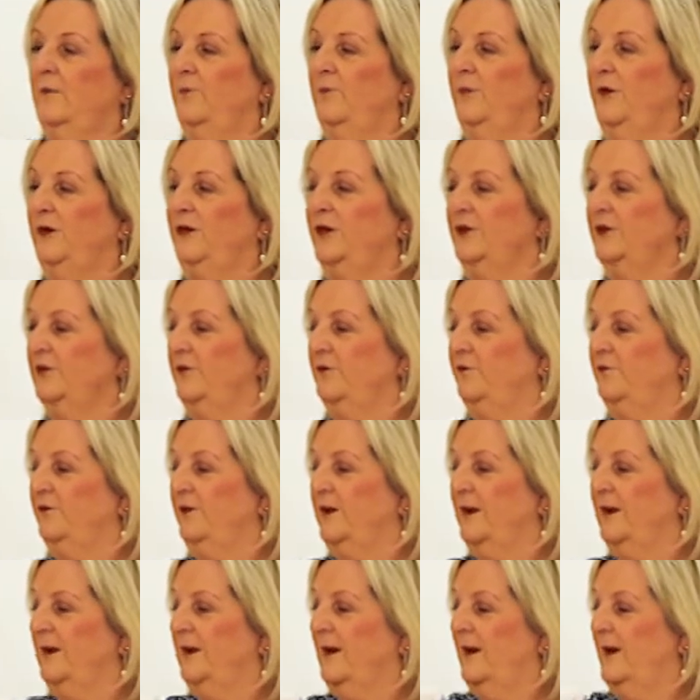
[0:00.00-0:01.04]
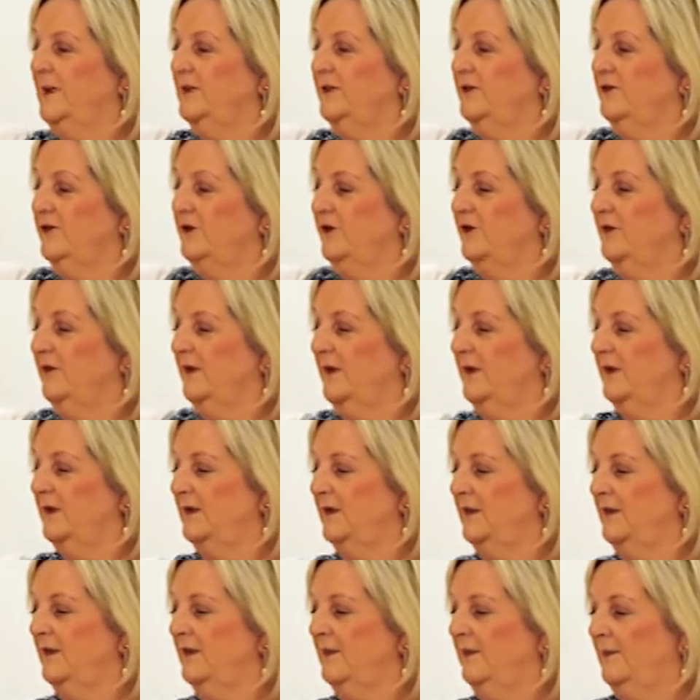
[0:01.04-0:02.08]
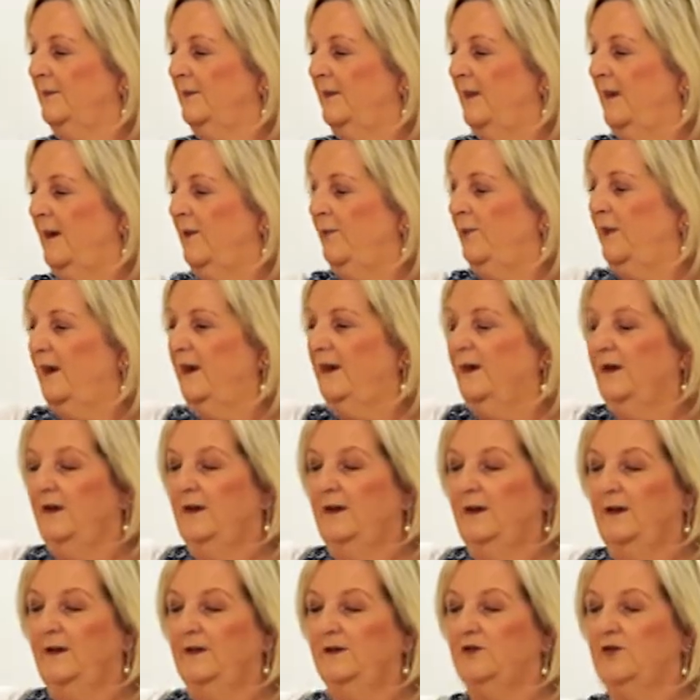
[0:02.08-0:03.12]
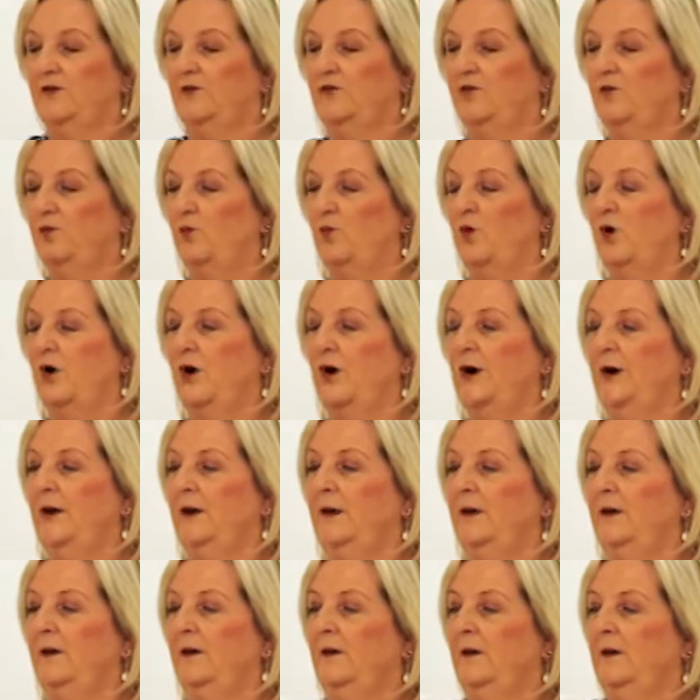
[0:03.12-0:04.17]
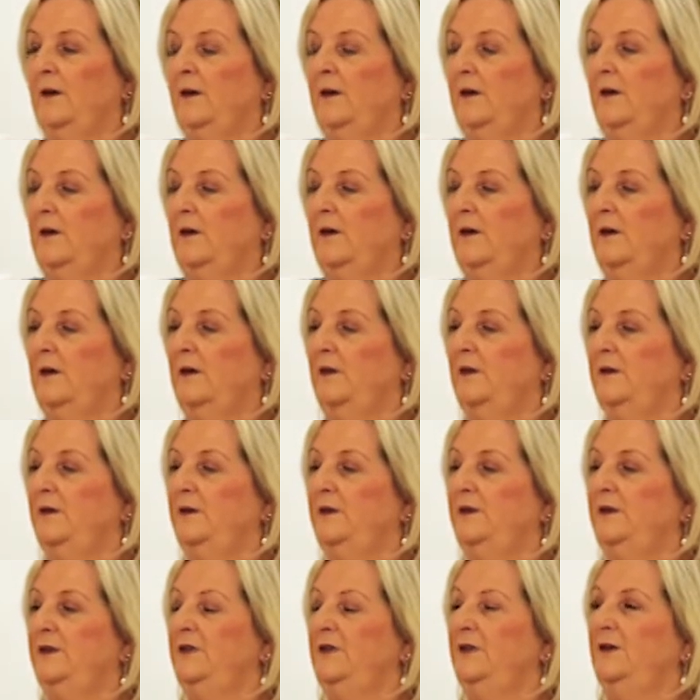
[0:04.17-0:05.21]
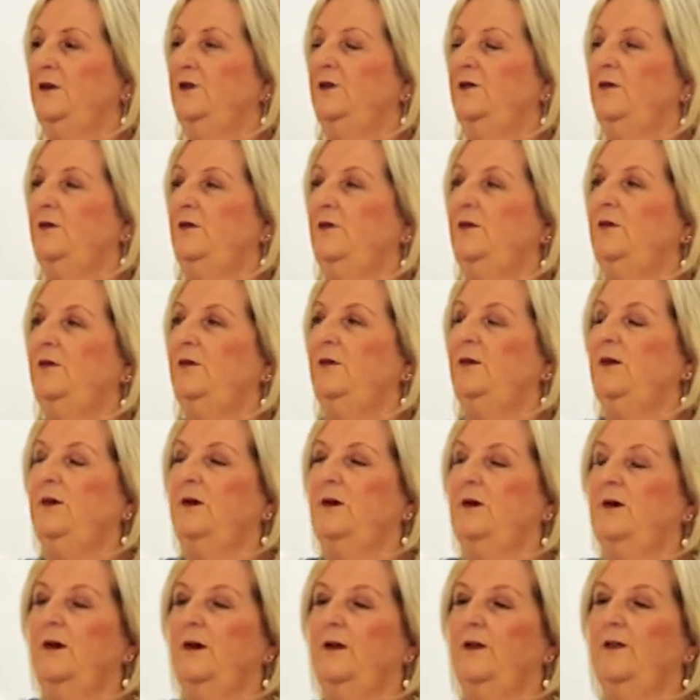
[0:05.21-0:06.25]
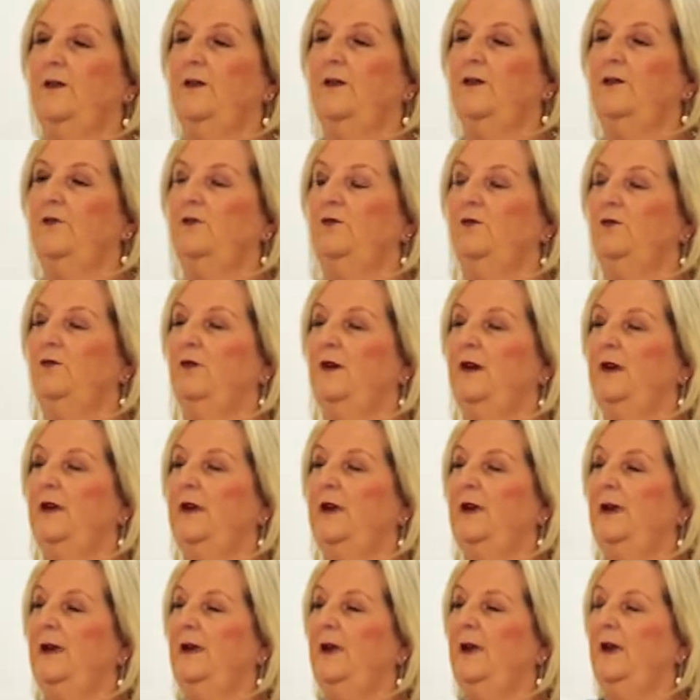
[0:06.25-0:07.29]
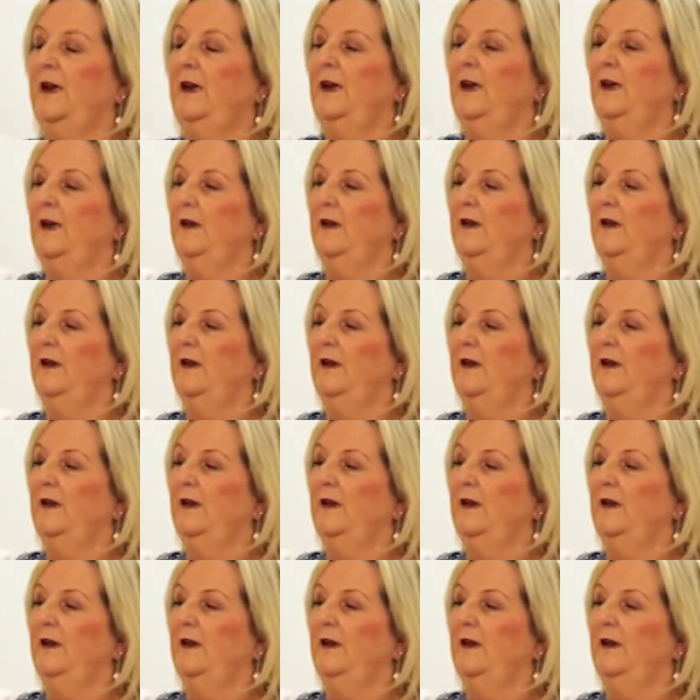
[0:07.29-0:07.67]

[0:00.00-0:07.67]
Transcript: But you don't realise you're doing it that way. So 1, 2, 3,